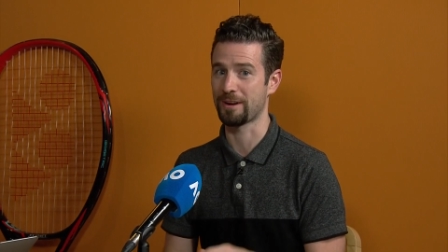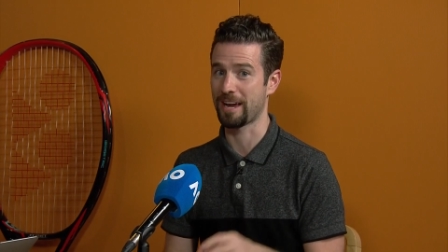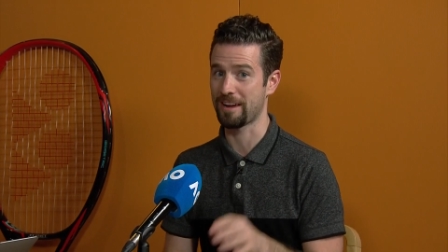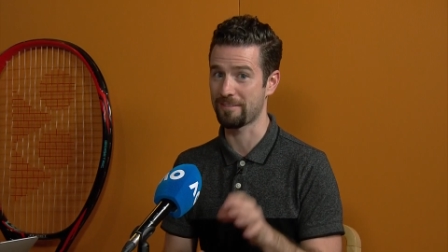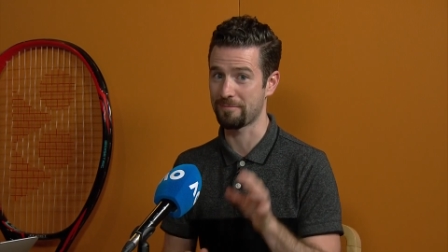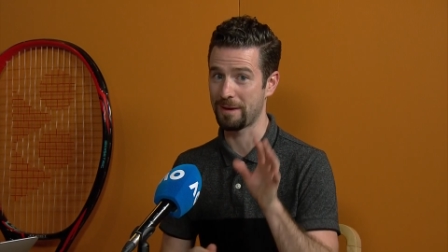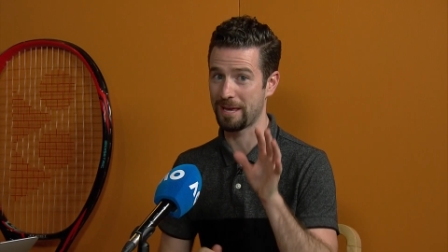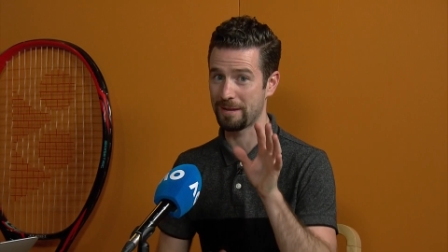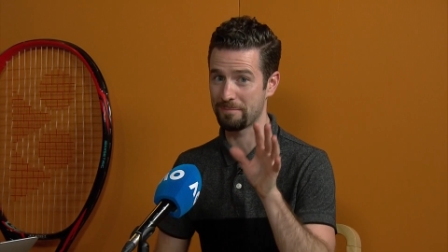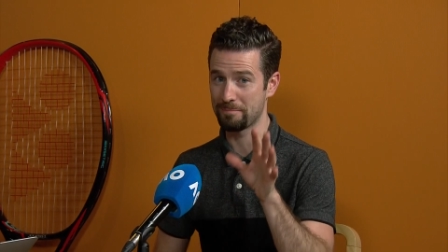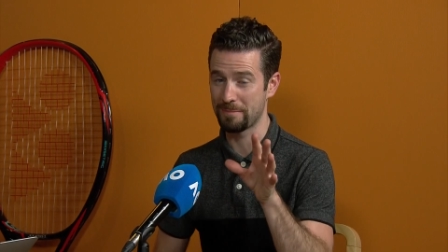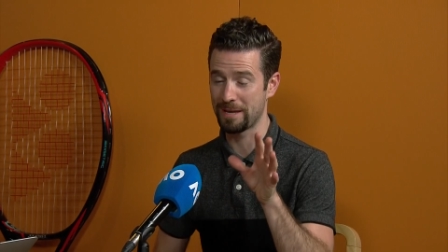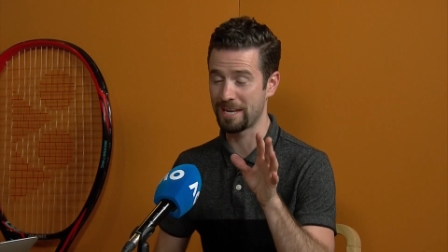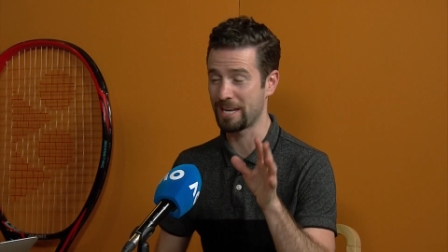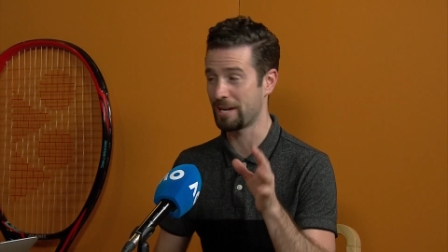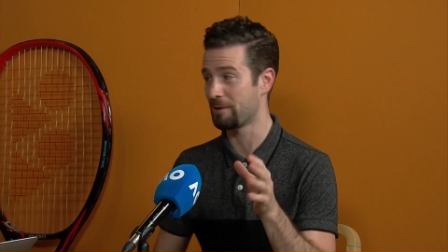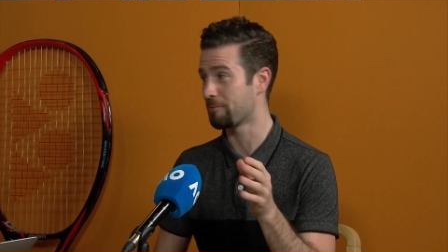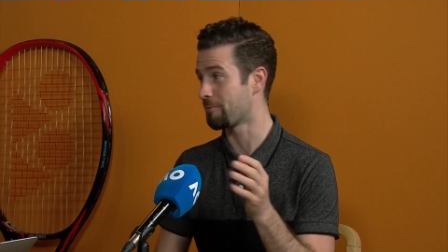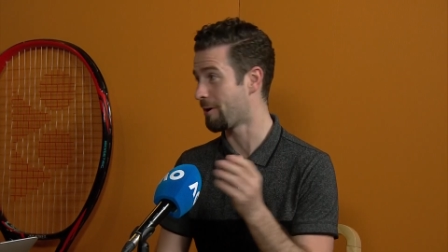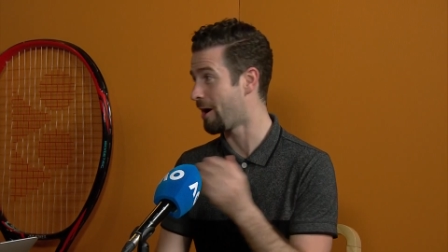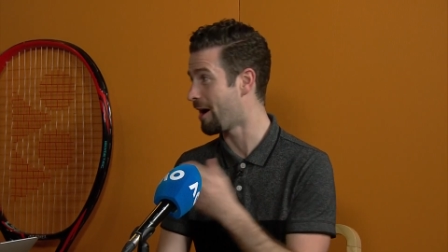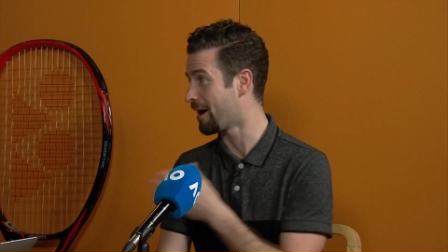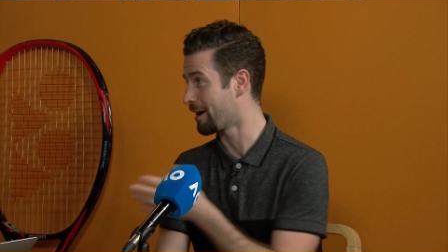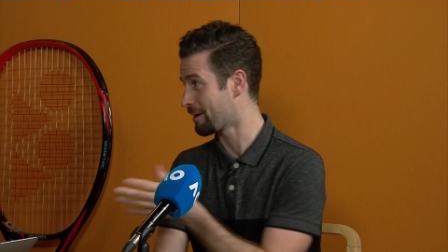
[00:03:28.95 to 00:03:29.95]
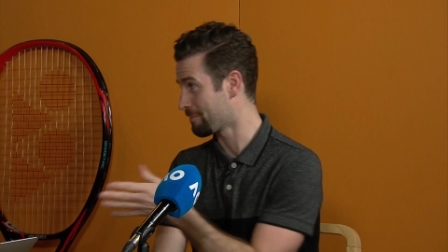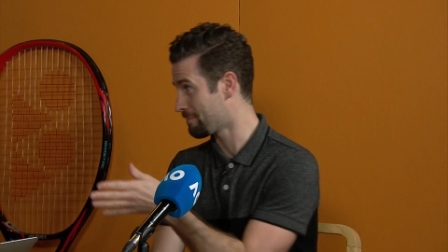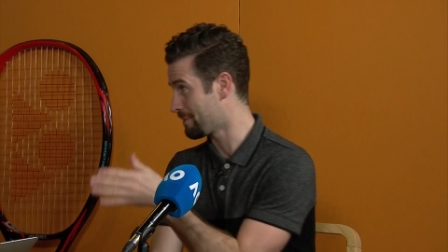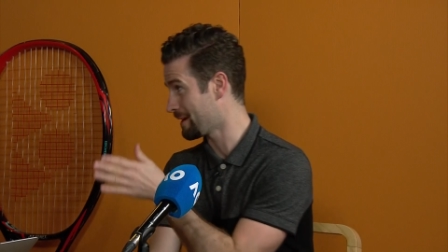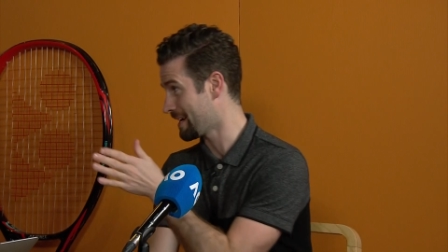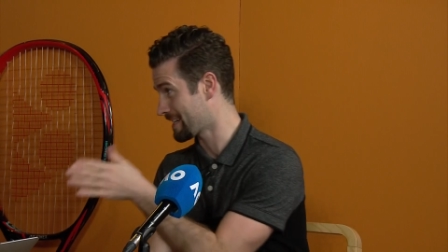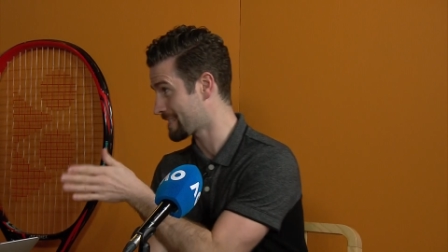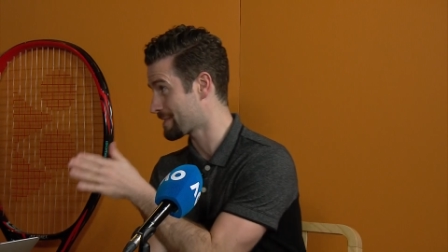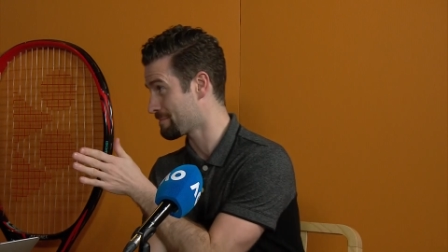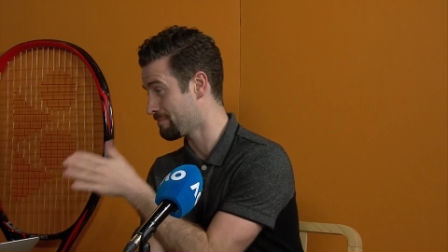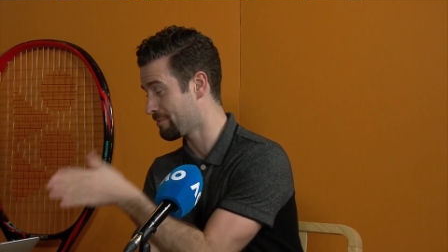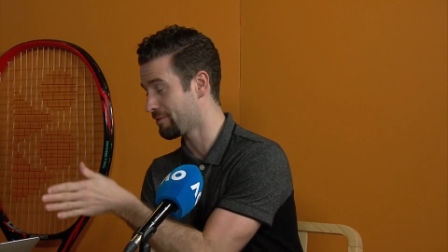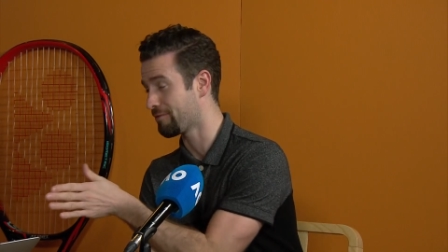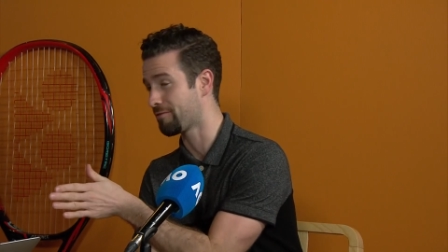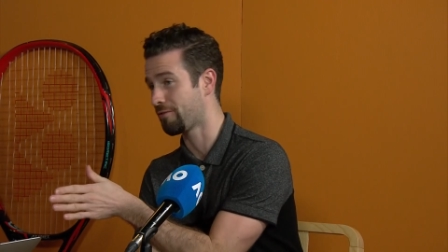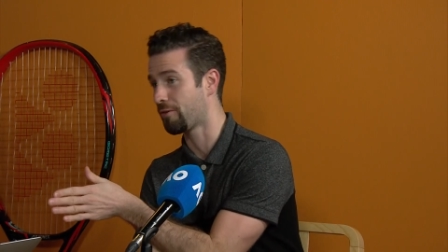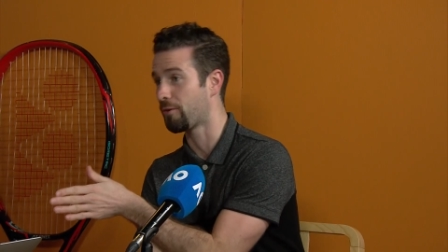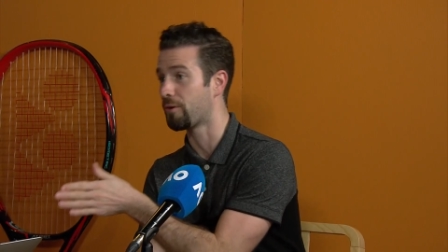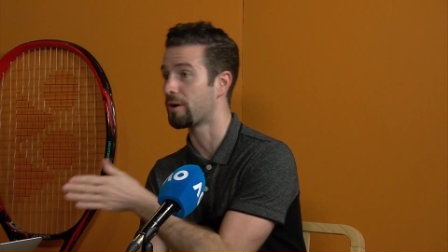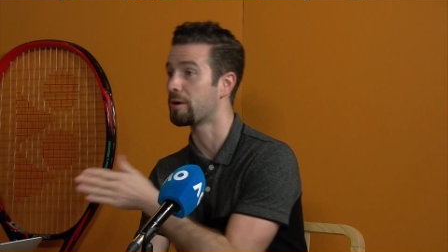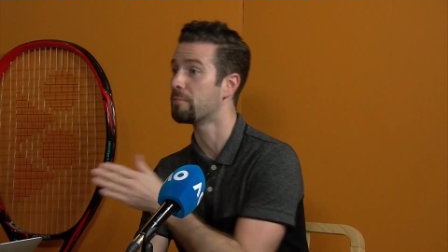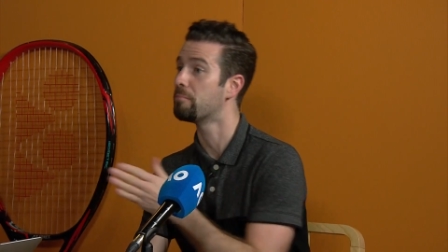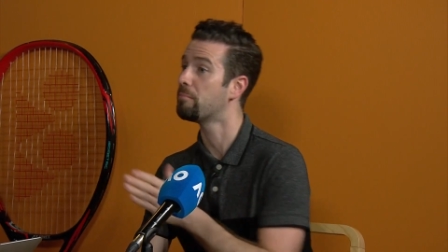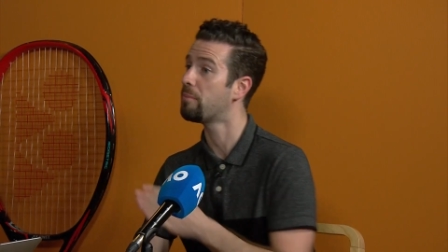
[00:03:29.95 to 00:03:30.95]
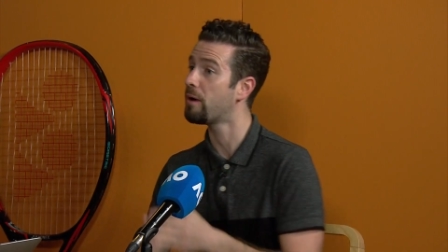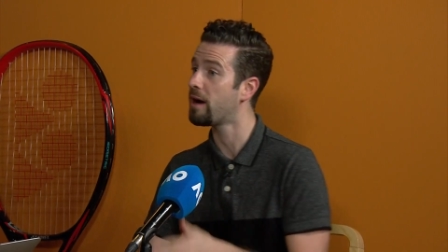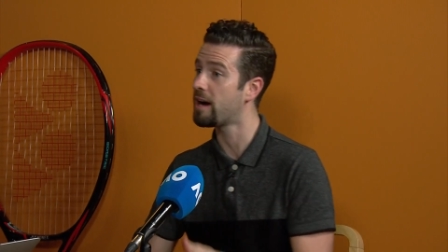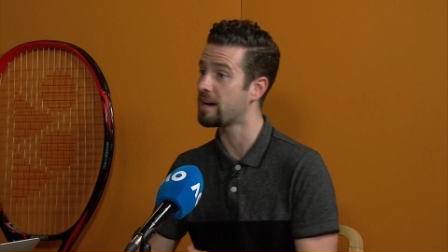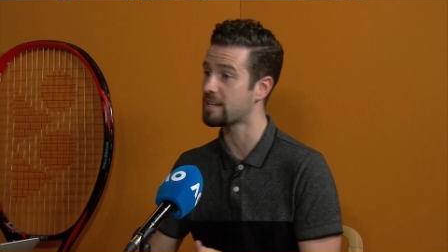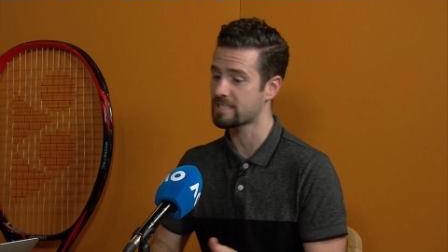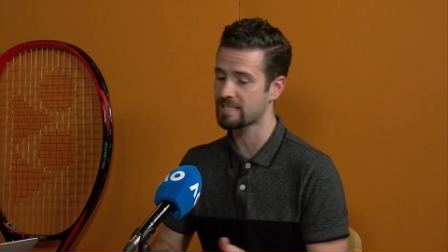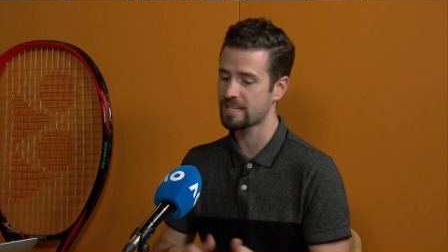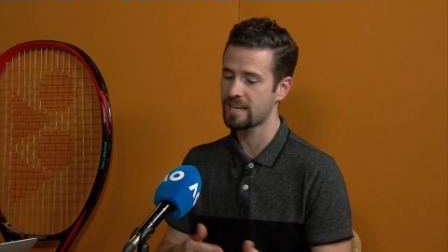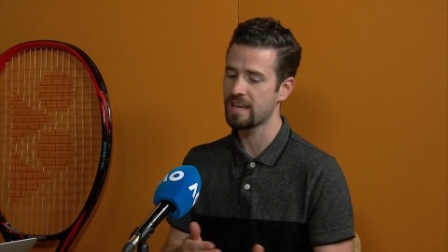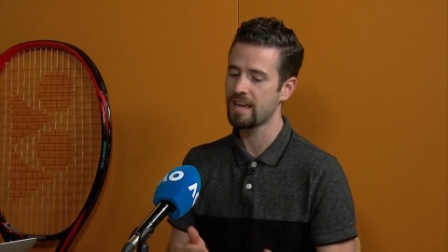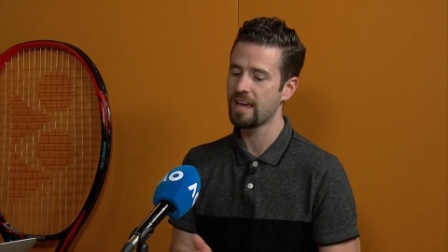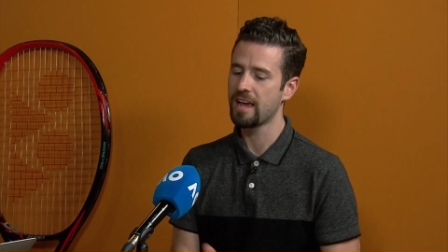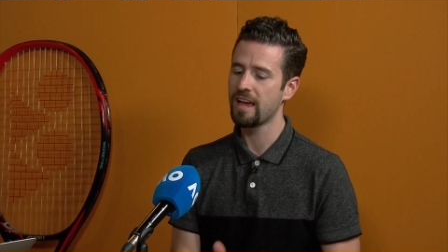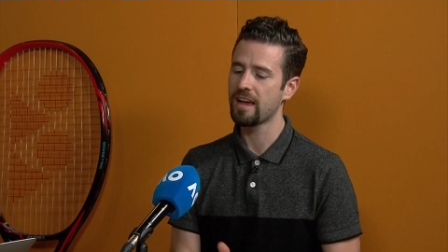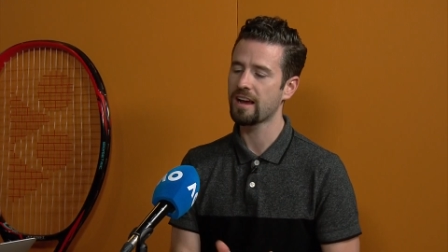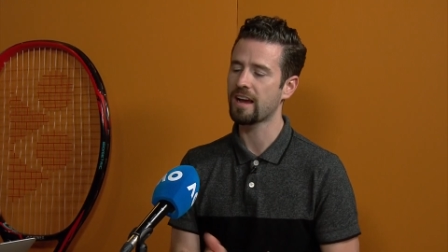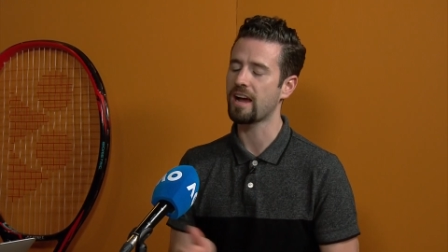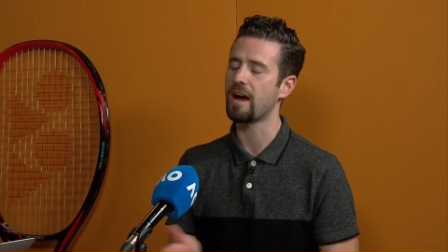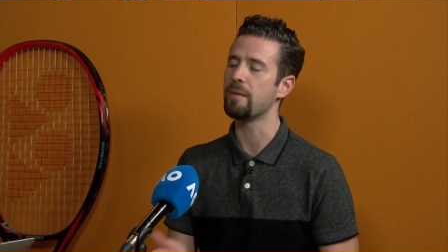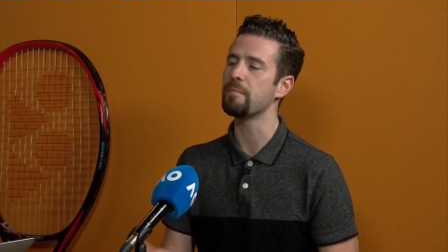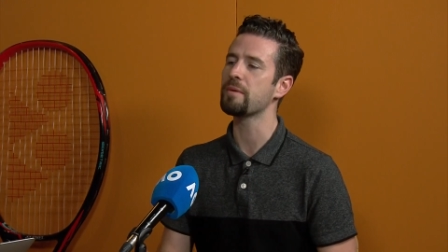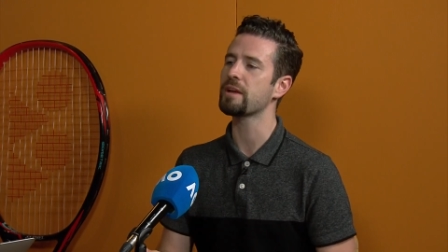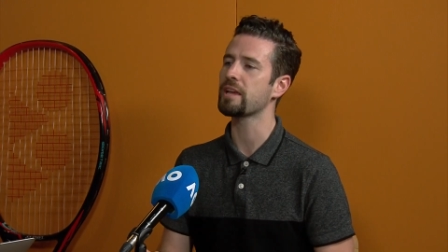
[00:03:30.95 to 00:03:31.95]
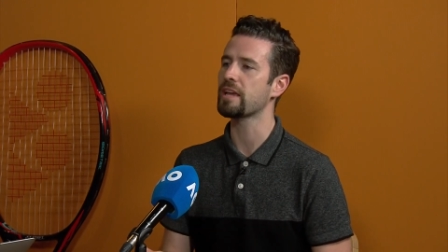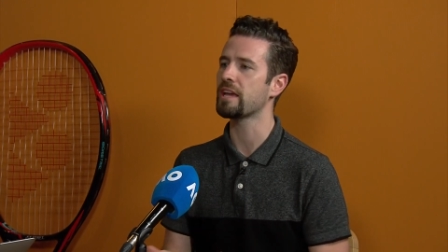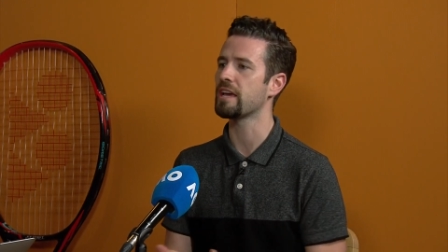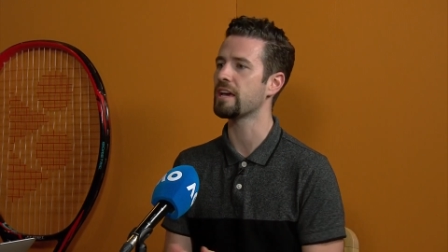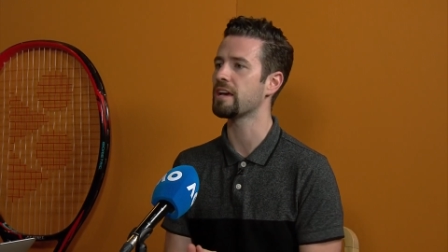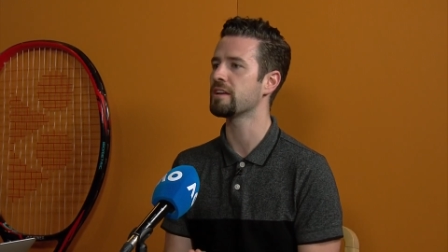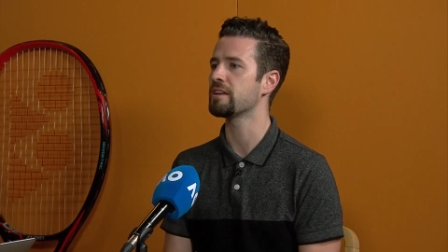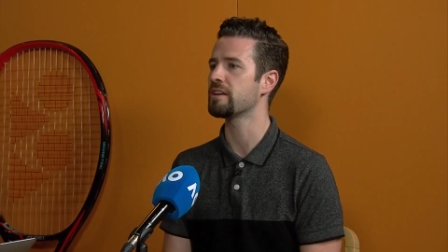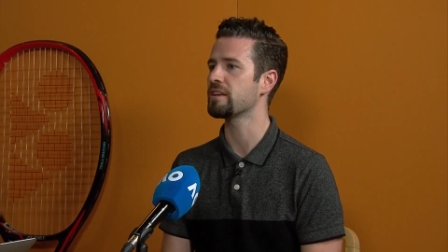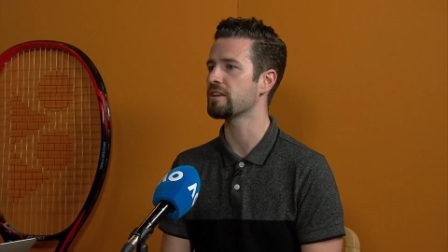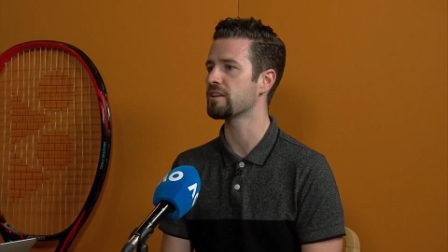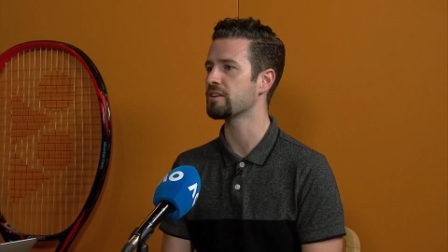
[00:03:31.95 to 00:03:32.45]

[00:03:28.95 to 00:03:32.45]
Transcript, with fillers: I've made many wrong picks before, but coming in,